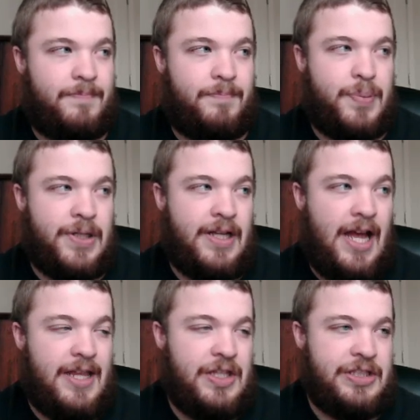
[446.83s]

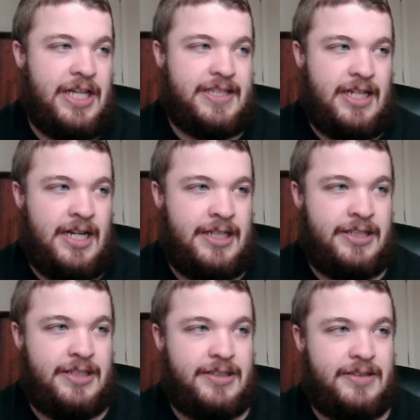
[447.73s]
I think that's
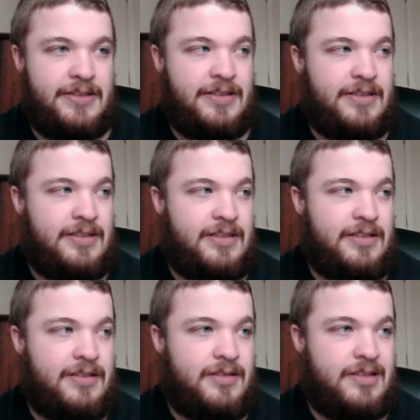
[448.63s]
kind of
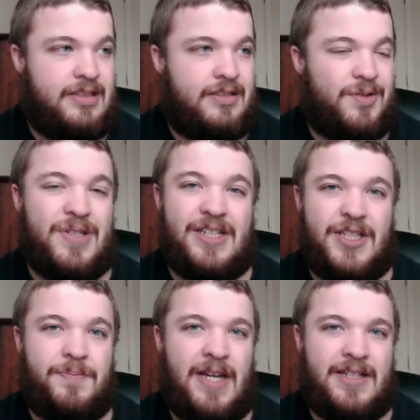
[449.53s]
to be
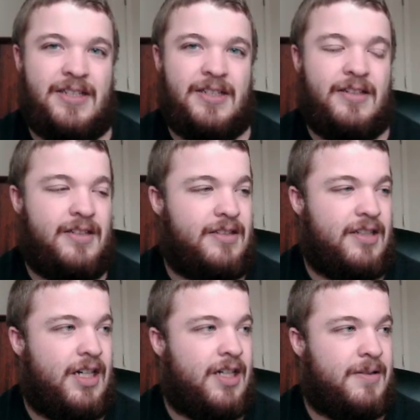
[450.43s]
expected.
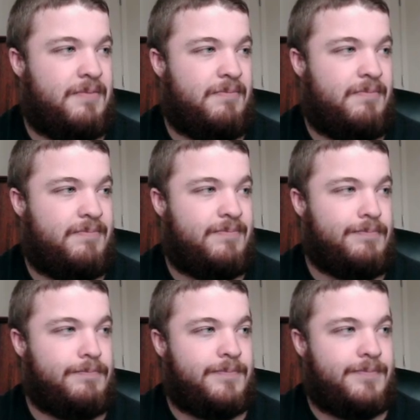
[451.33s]
I
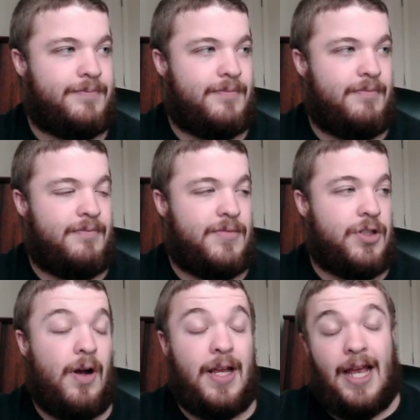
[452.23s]

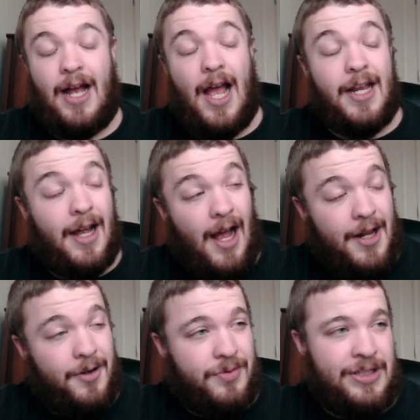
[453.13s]
don't
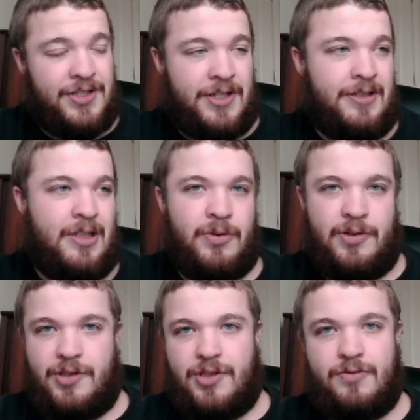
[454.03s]
think that's going to lower
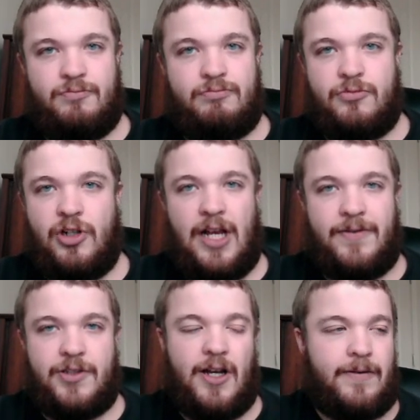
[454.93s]
his
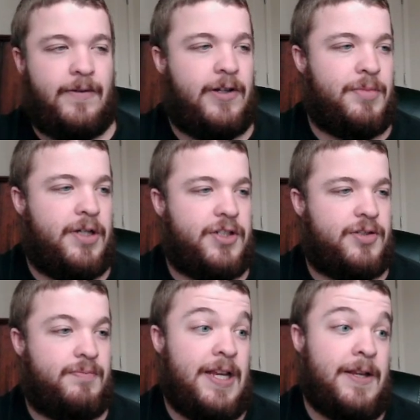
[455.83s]
draft stock very
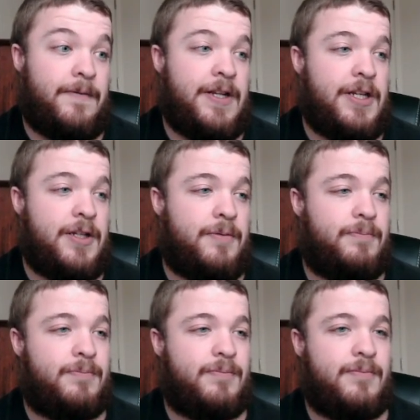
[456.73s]
much, if any.
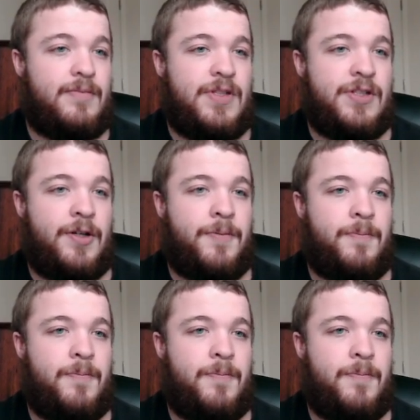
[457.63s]
So